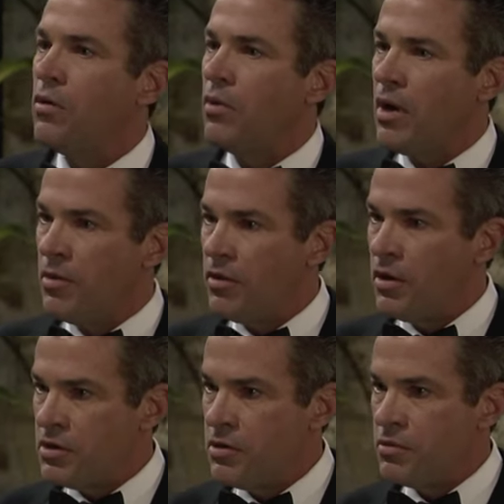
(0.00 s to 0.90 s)
know, Robin
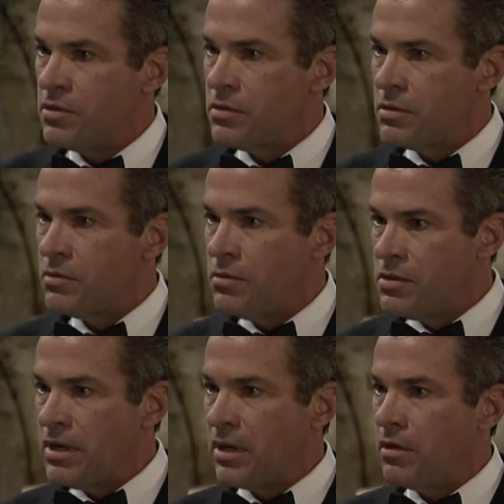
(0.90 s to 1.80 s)
thought she was
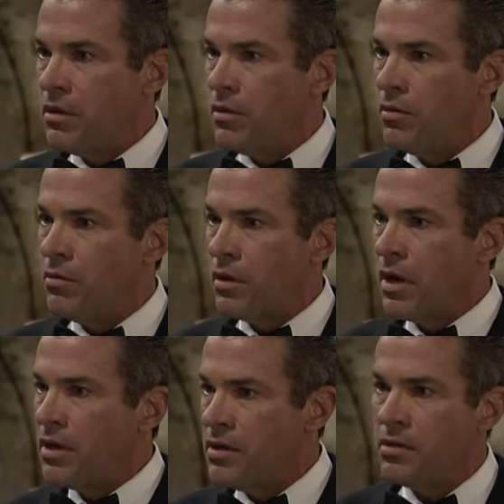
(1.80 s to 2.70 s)
sick. You know,
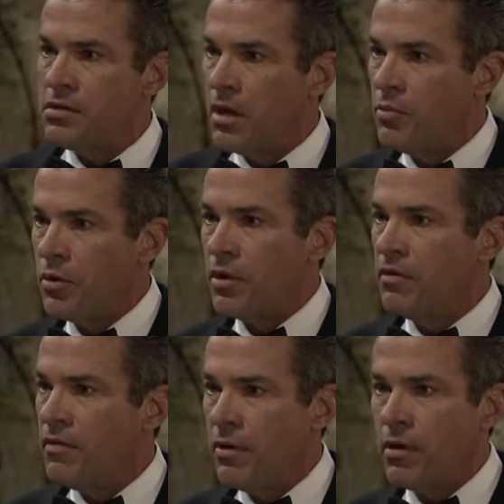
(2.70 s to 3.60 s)
her cocktail stopped
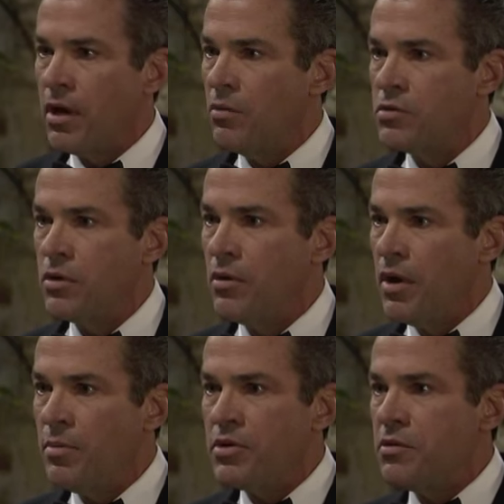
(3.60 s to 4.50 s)
working, the viral count was
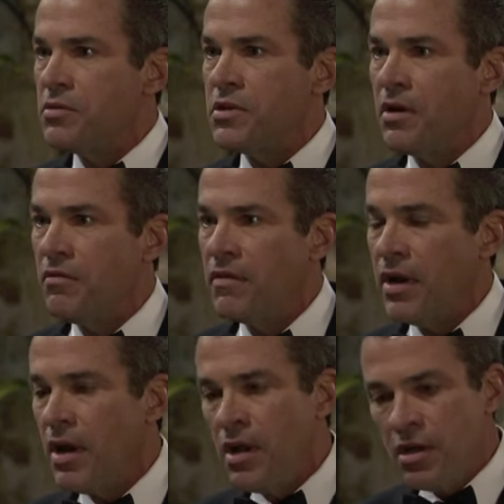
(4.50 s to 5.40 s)
going up, and she Mark. was
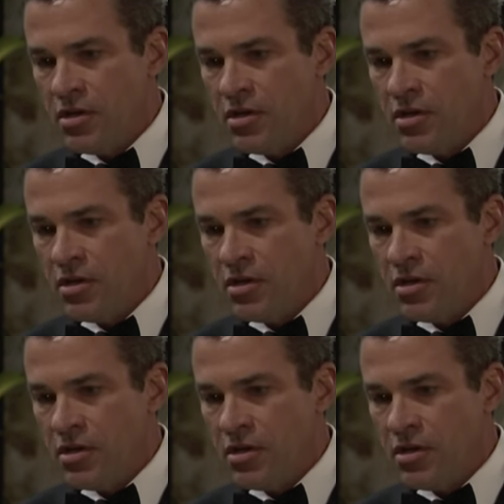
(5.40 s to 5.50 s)
terrified.